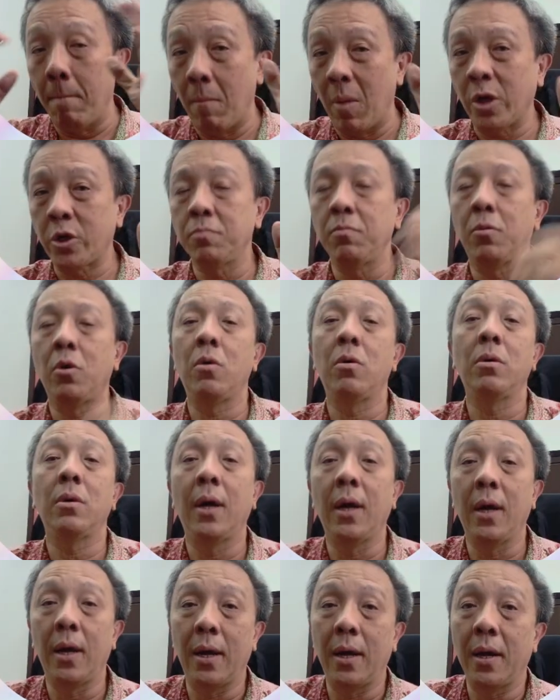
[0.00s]
much more
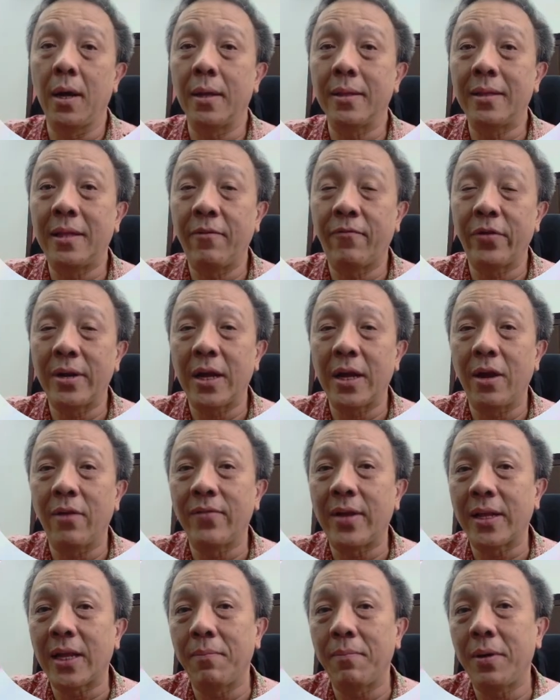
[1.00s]
different
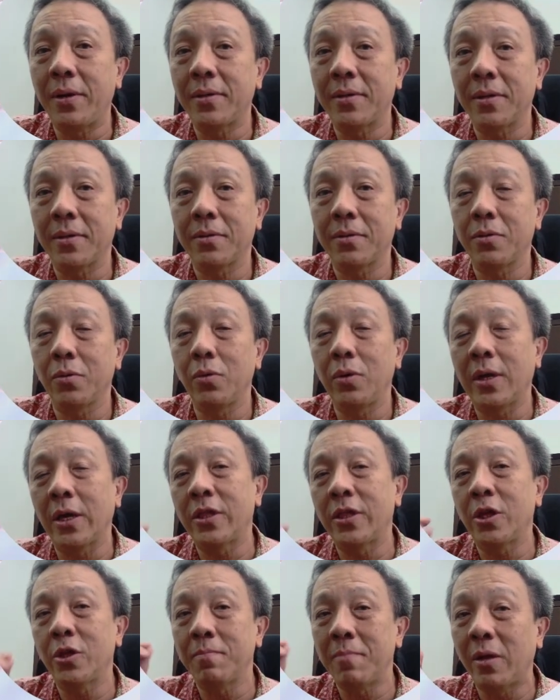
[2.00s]
kind of databases. So you
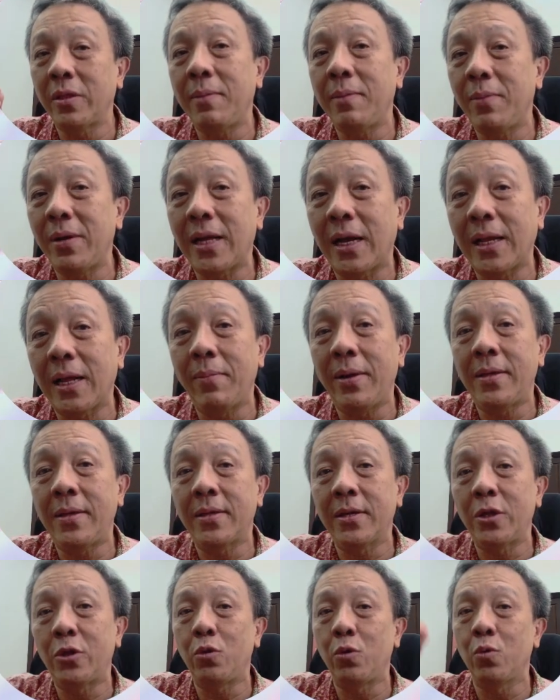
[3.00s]
can search multiple
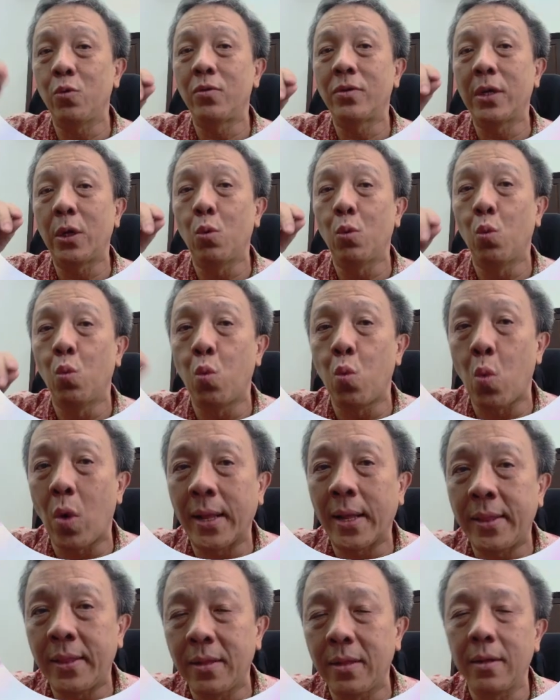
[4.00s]
databases using
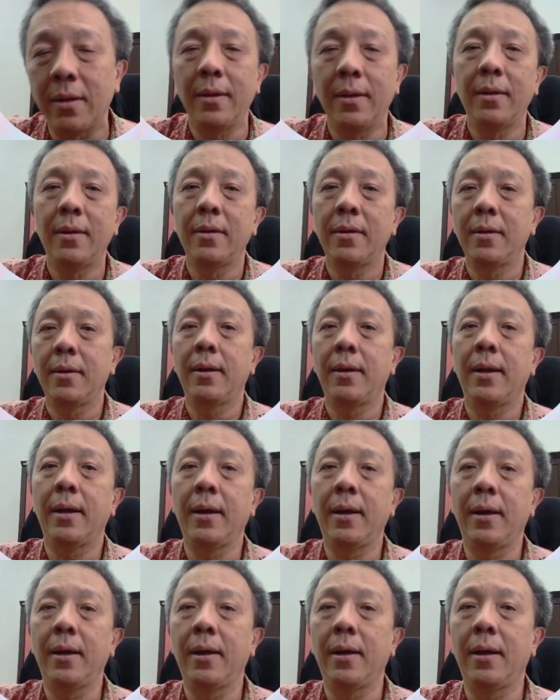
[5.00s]
one
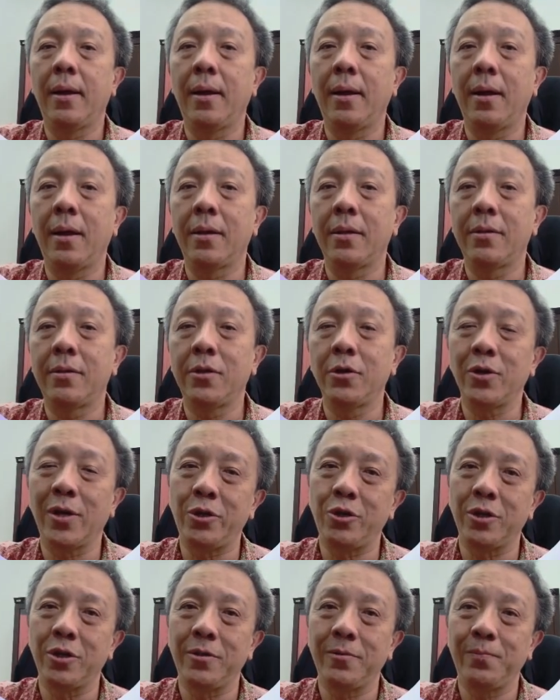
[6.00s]
search
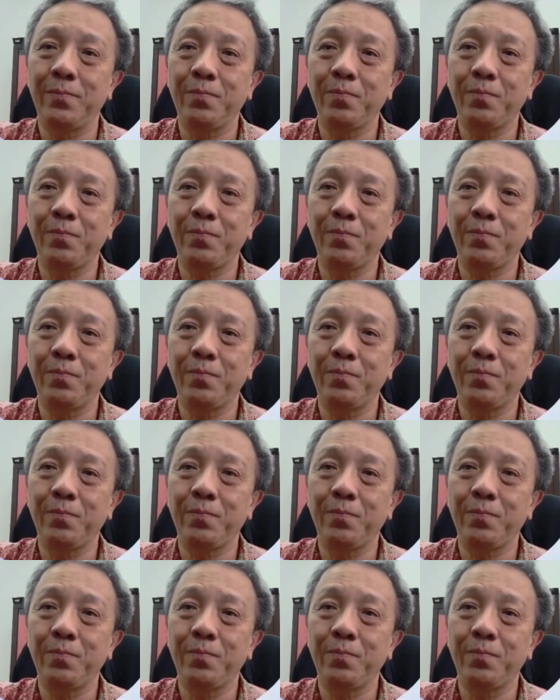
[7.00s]
engine.